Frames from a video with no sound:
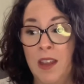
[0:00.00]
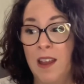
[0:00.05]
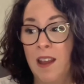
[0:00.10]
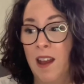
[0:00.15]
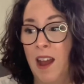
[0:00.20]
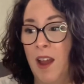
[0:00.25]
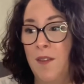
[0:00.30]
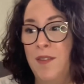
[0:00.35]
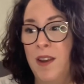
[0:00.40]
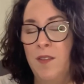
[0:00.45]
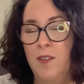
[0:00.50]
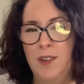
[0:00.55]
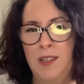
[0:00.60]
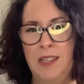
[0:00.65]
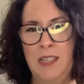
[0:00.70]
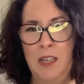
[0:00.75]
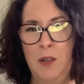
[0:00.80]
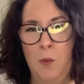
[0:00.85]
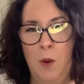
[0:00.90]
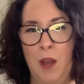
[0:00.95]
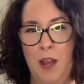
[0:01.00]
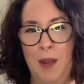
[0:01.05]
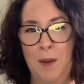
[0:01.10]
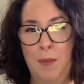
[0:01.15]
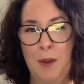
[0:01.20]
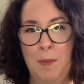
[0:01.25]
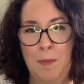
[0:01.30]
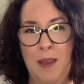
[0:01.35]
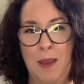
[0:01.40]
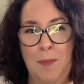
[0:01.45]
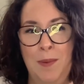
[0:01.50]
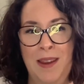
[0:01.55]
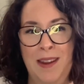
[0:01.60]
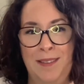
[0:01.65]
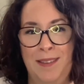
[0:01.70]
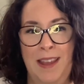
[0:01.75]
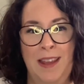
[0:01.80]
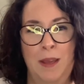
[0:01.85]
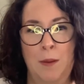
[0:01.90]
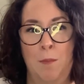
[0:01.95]
I've never seen one, but maybe in
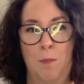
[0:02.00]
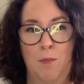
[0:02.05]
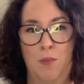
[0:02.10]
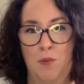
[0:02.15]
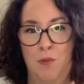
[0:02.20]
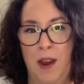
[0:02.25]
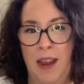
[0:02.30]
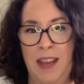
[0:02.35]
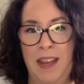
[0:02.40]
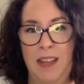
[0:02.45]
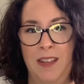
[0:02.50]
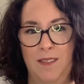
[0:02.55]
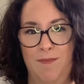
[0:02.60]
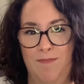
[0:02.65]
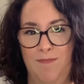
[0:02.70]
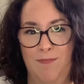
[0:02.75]
like a bright,